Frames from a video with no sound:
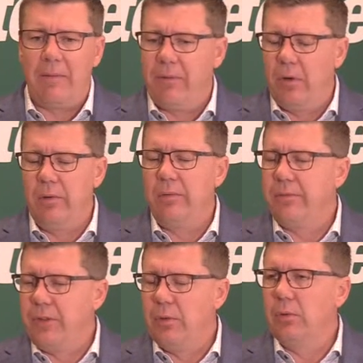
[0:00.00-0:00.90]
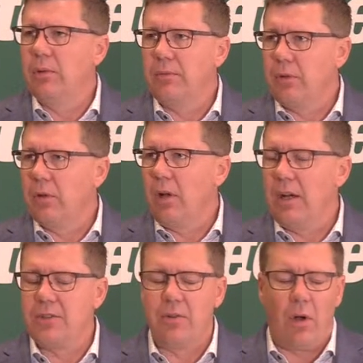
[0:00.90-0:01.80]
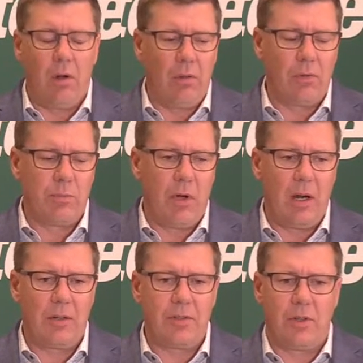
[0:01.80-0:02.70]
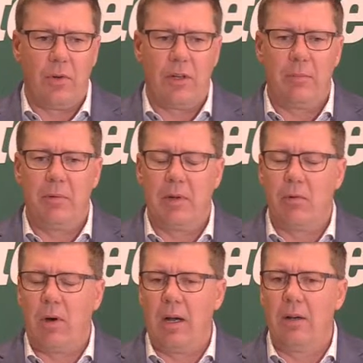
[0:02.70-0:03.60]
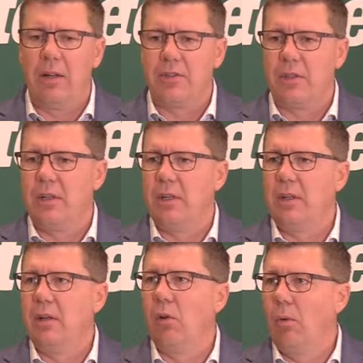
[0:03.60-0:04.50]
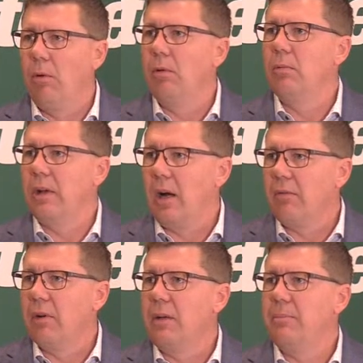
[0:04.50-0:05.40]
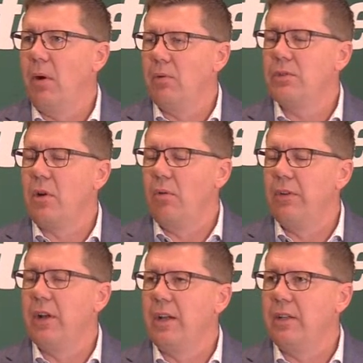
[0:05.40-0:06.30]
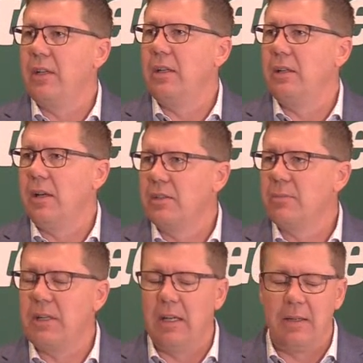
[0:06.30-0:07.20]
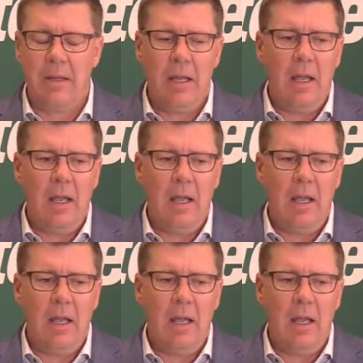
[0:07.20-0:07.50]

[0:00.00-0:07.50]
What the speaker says: food, fuel, and fertilizer. All of those products are going to be required as the global recovery post-COVID-19 does begin.